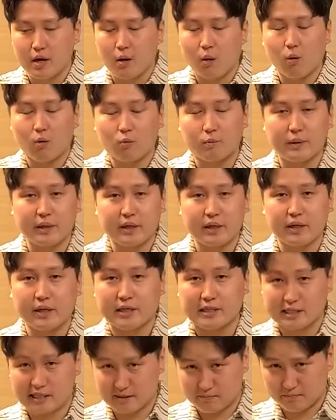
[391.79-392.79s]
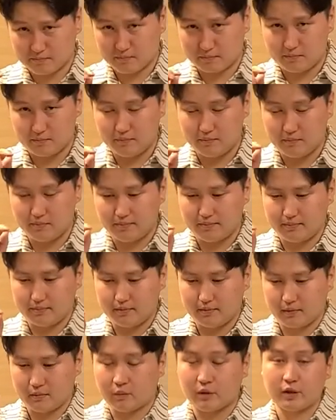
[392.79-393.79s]
OB is
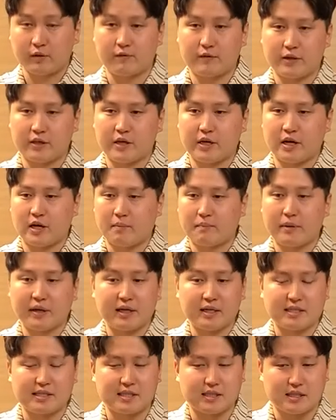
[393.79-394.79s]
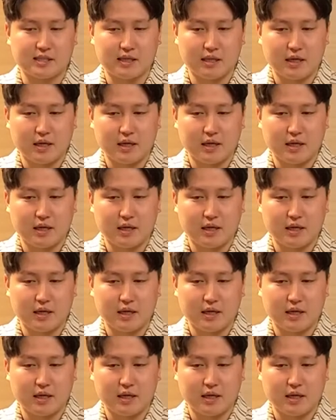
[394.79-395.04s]
one of the uh, biggest